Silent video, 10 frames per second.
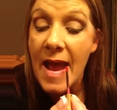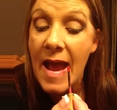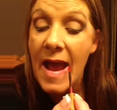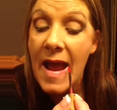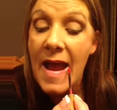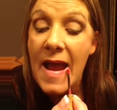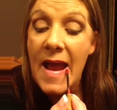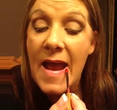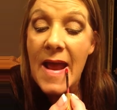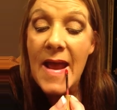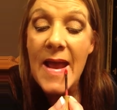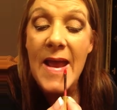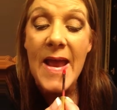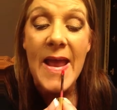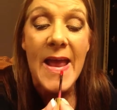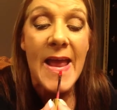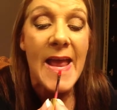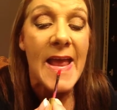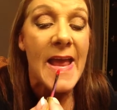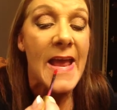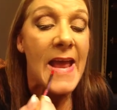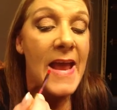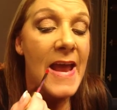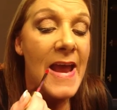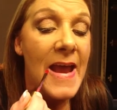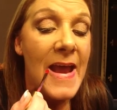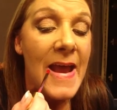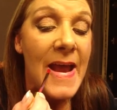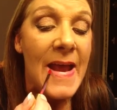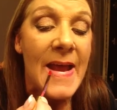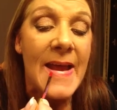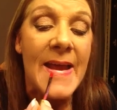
Nothing is said.